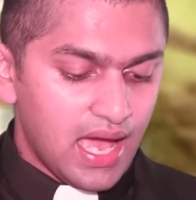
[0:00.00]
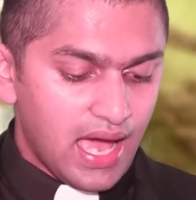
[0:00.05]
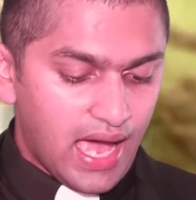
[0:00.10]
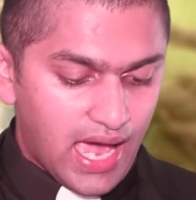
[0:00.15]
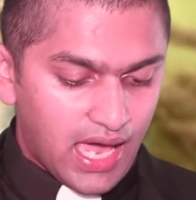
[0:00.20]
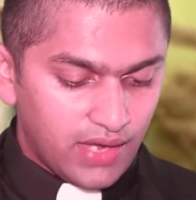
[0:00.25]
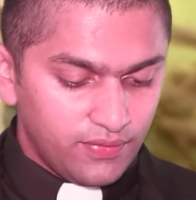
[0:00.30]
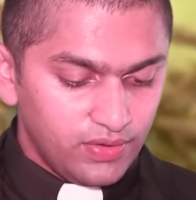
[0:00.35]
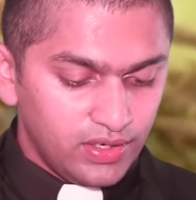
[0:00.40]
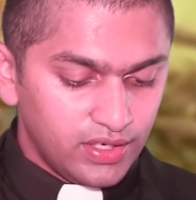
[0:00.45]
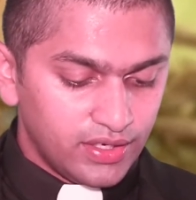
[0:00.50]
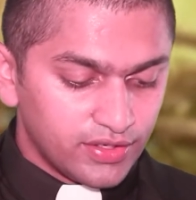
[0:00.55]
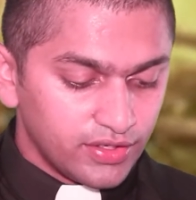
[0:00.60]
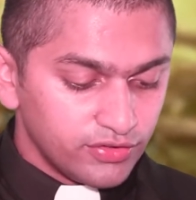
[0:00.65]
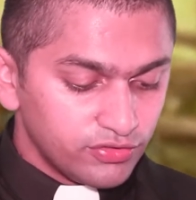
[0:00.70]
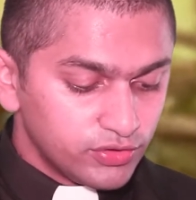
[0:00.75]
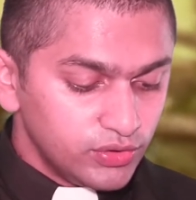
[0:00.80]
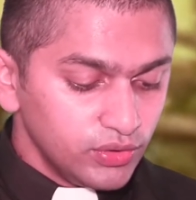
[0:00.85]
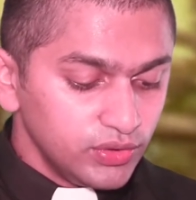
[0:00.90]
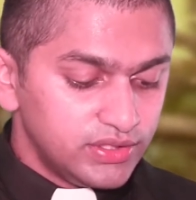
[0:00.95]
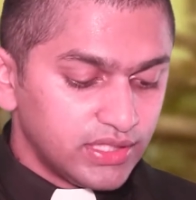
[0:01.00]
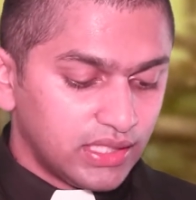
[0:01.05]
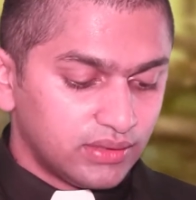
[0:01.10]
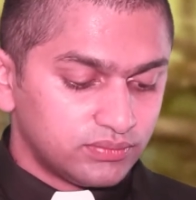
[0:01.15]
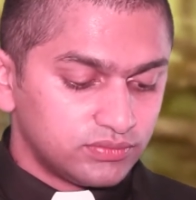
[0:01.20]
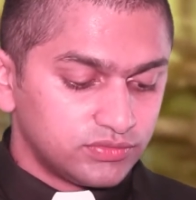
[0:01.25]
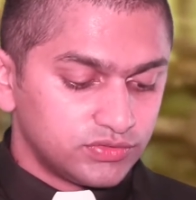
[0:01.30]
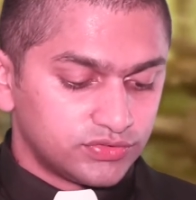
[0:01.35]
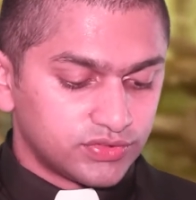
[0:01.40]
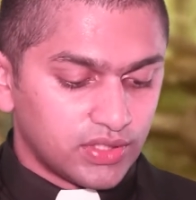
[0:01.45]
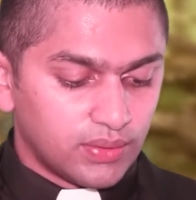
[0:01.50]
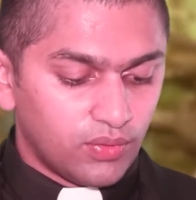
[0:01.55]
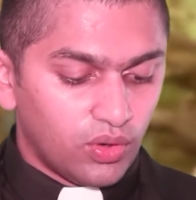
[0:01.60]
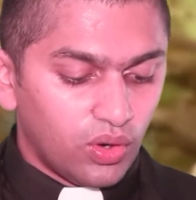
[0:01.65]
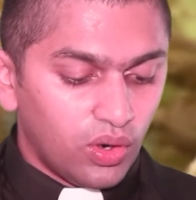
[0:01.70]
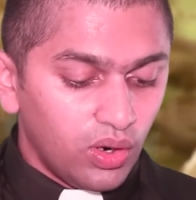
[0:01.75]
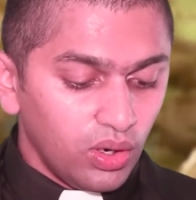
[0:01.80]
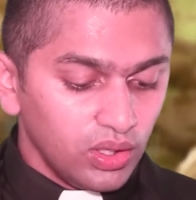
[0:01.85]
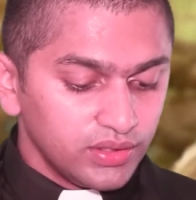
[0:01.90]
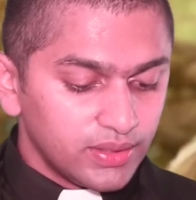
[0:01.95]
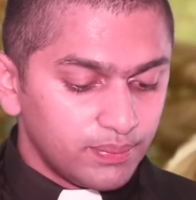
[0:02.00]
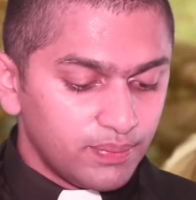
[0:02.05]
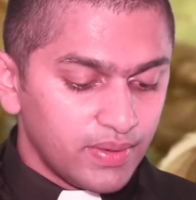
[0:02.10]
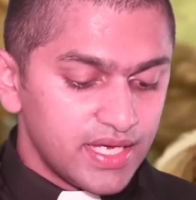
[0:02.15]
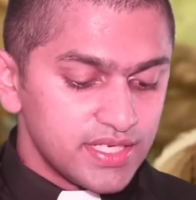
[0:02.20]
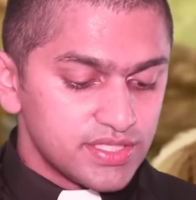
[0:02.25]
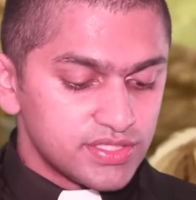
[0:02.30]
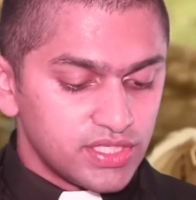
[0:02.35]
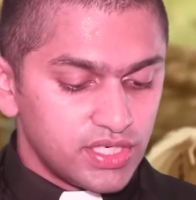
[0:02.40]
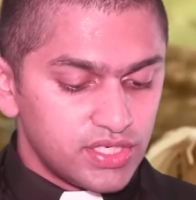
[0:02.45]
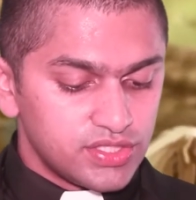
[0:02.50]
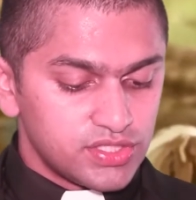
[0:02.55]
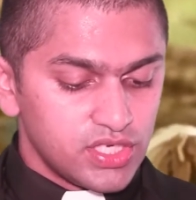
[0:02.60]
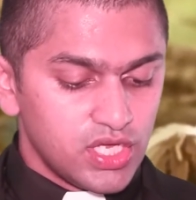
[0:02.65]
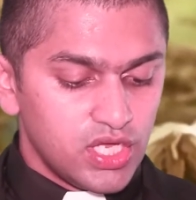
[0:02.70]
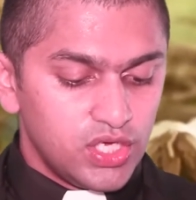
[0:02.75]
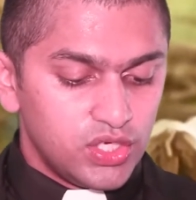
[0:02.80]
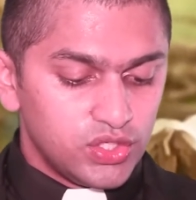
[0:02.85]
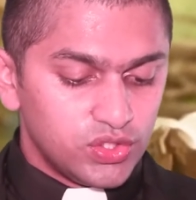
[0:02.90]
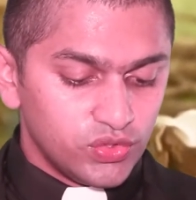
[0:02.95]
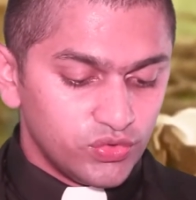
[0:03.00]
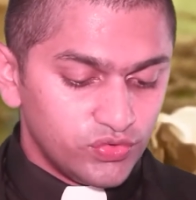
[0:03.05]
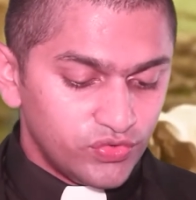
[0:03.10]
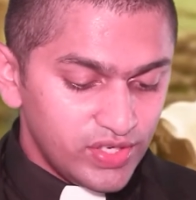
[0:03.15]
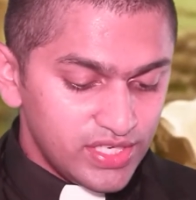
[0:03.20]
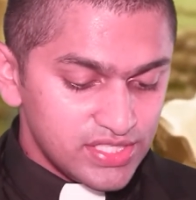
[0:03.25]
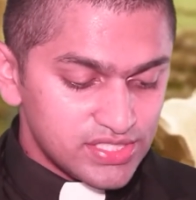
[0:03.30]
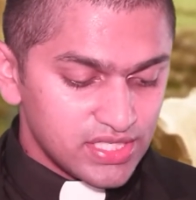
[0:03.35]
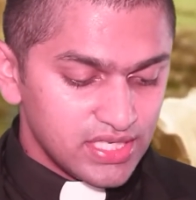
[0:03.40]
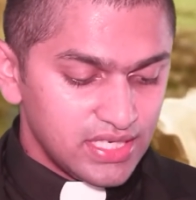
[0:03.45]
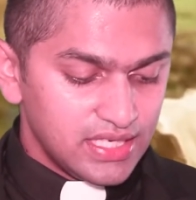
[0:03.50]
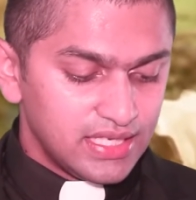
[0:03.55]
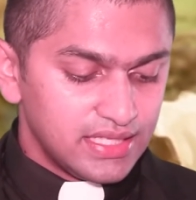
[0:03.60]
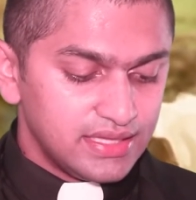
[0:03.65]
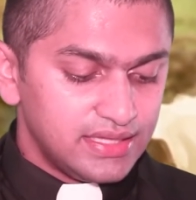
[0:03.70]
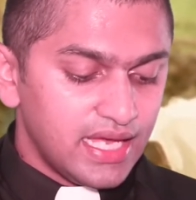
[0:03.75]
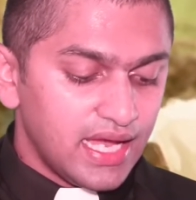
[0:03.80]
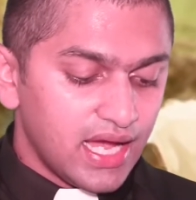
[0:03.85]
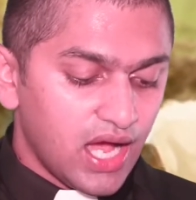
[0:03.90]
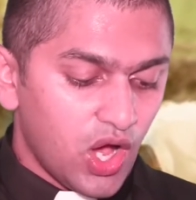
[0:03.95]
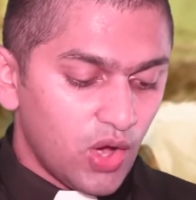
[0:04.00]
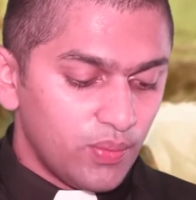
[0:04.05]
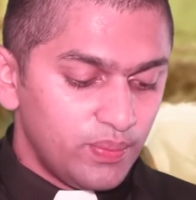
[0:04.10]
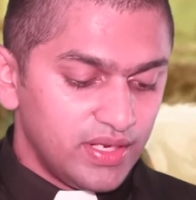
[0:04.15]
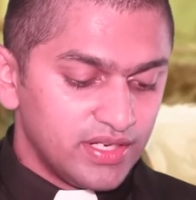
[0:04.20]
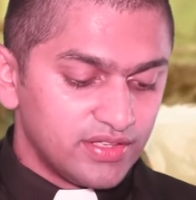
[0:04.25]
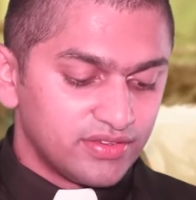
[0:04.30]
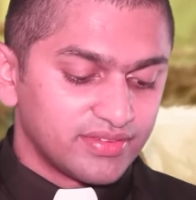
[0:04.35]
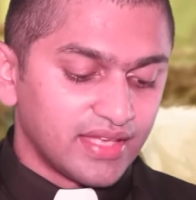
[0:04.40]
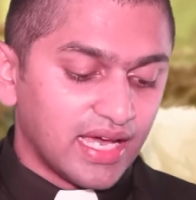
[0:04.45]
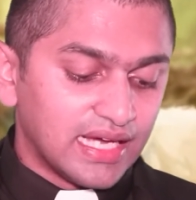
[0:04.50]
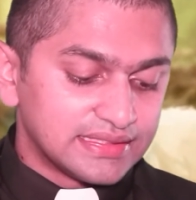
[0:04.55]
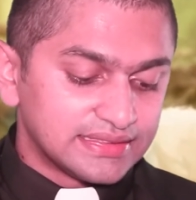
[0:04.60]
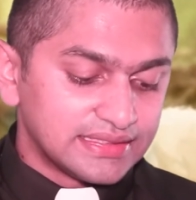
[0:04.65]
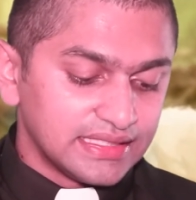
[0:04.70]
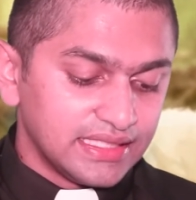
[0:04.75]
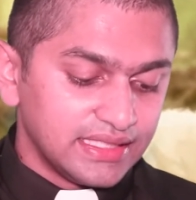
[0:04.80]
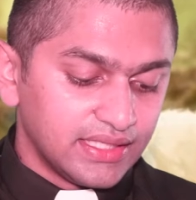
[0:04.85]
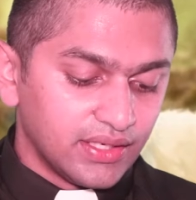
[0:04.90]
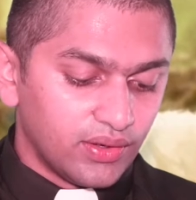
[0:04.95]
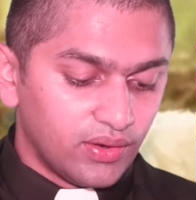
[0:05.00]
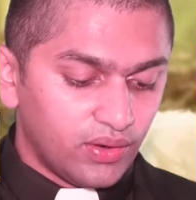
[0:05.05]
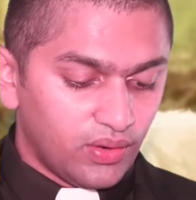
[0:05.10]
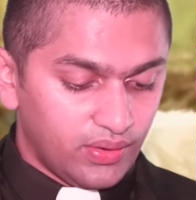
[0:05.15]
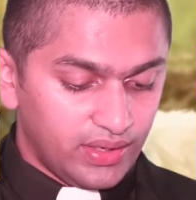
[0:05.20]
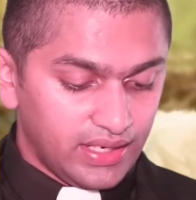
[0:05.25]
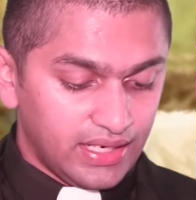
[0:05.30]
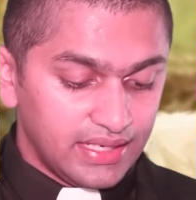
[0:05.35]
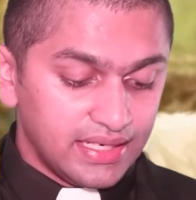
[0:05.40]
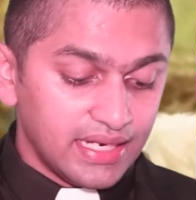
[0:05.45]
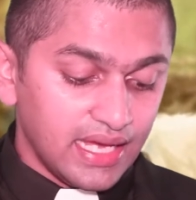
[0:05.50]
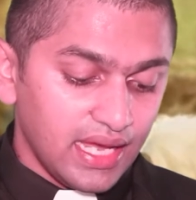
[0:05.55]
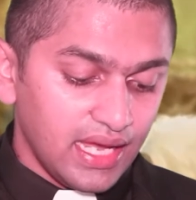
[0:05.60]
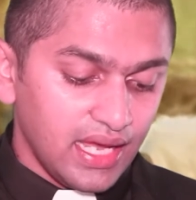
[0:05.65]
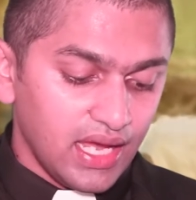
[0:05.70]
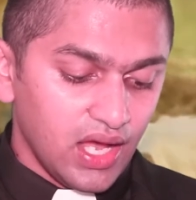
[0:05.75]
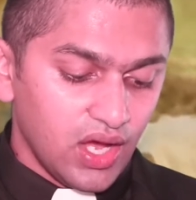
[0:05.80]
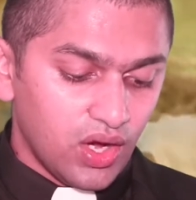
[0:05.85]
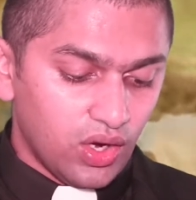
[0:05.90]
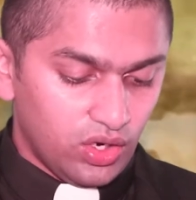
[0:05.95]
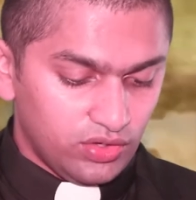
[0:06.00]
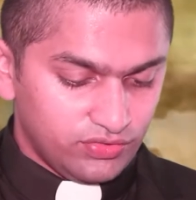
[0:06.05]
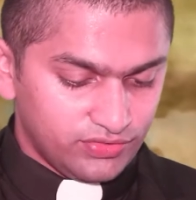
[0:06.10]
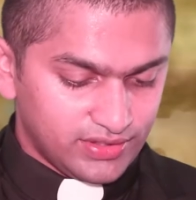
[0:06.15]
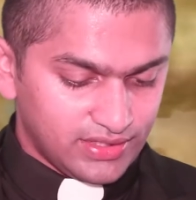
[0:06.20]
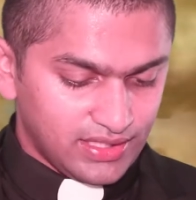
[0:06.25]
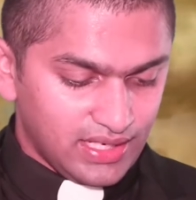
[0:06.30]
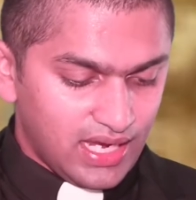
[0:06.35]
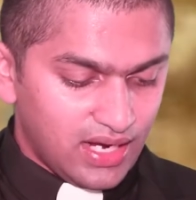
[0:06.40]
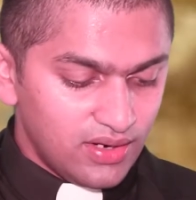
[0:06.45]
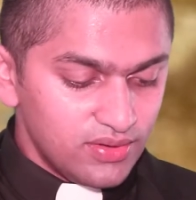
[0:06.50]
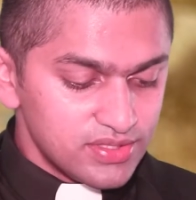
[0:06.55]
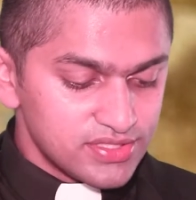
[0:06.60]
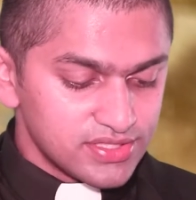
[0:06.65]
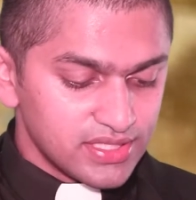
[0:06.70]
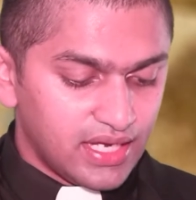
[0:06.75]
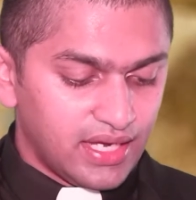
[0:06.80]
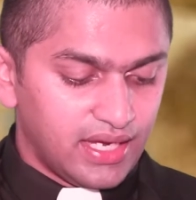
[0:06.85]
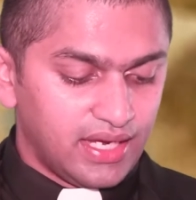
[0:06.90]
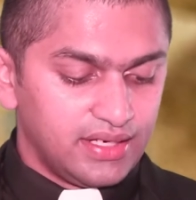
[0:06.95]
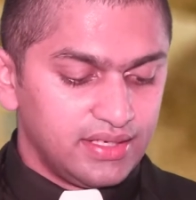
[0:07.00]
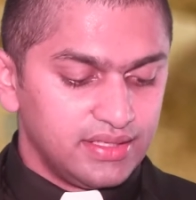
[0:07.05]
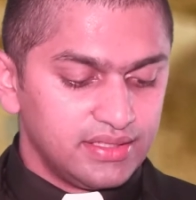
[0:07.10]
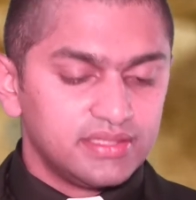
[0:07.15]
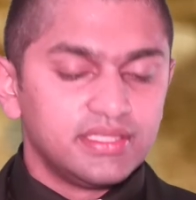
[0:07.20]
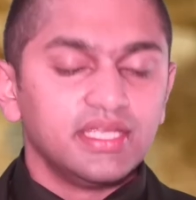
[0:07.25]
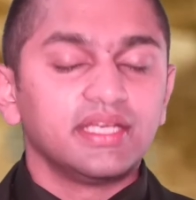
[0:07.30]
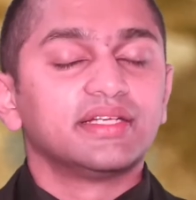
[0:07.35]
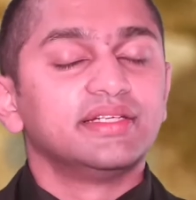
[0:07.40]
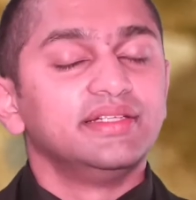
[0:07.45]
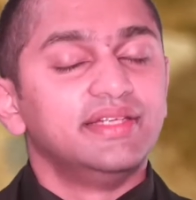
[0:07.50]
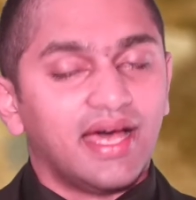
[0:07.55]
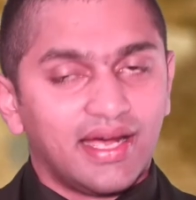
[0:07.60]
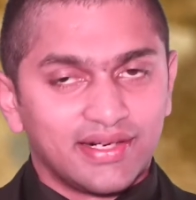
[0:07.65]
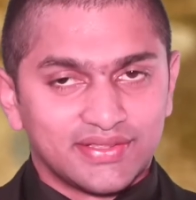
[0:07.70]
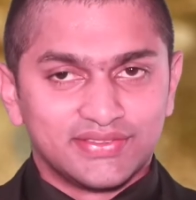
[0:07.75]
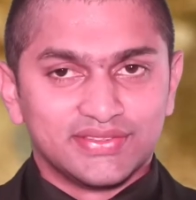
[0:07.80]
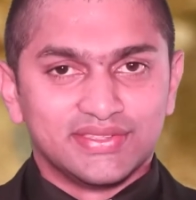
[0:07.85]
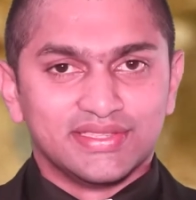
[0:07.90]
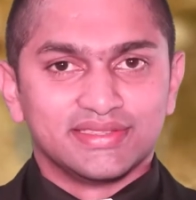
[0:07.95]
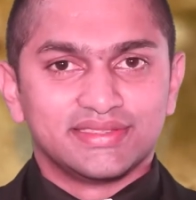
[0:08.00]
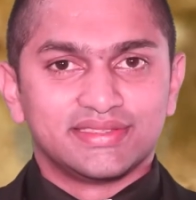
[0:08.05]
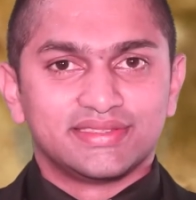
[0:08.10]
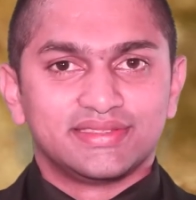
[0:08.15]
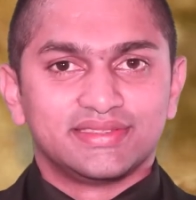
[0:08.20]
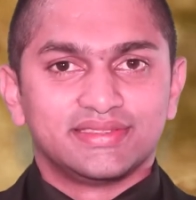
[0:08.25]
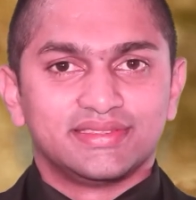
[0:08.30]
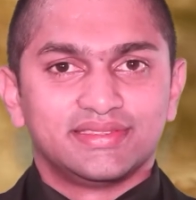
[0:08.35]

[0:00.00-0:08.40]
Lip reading: I will rescue them from all the places to which they have been scattered on a day of clouds and thick darkness.